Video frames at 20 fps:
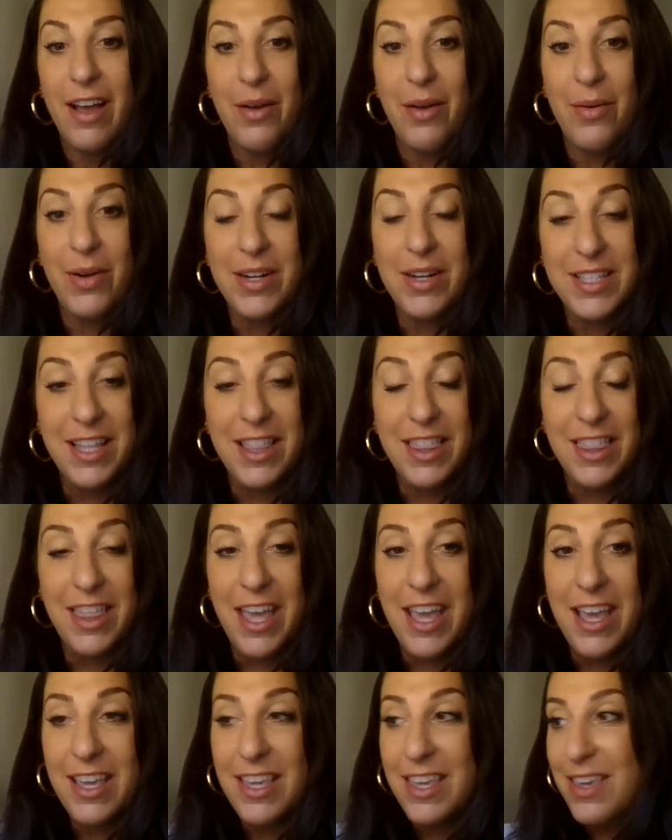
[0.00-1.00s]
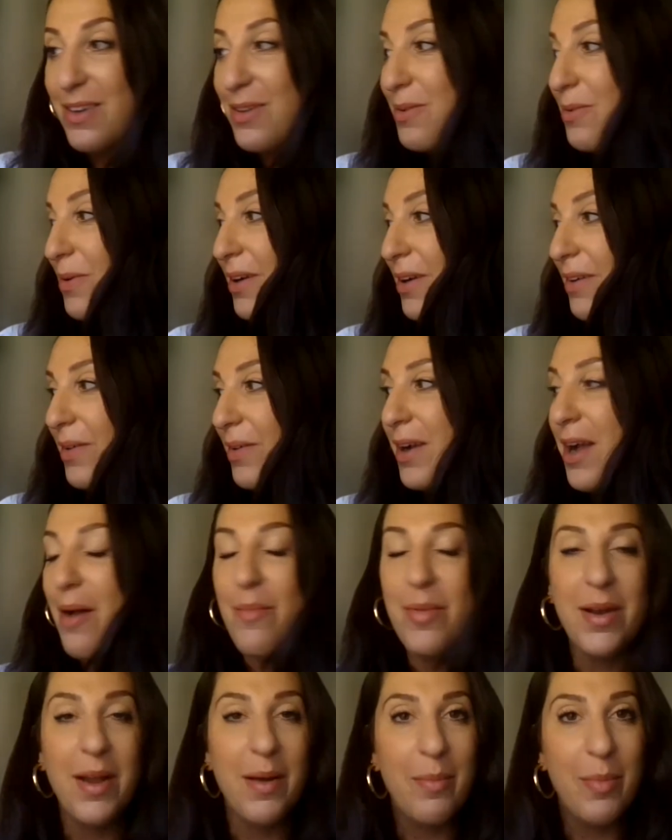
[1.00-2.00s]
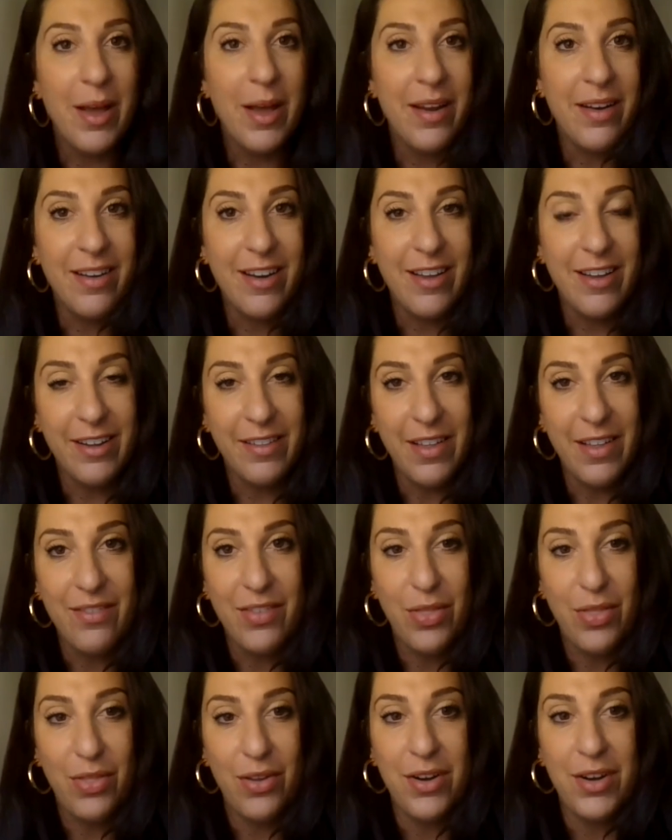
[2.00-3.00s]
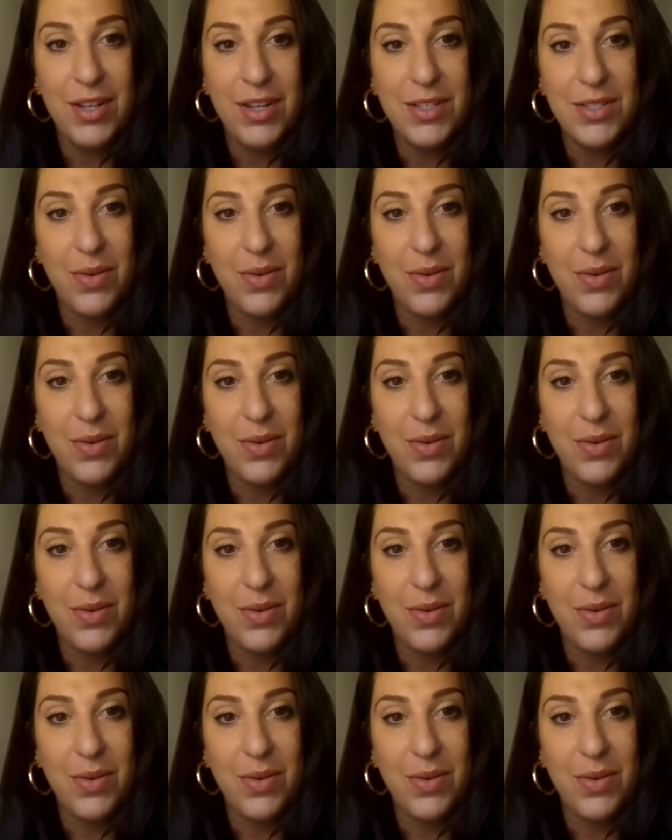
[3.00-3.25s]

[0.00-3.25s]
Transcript: I want to say thank you. We're coming up on 11:30,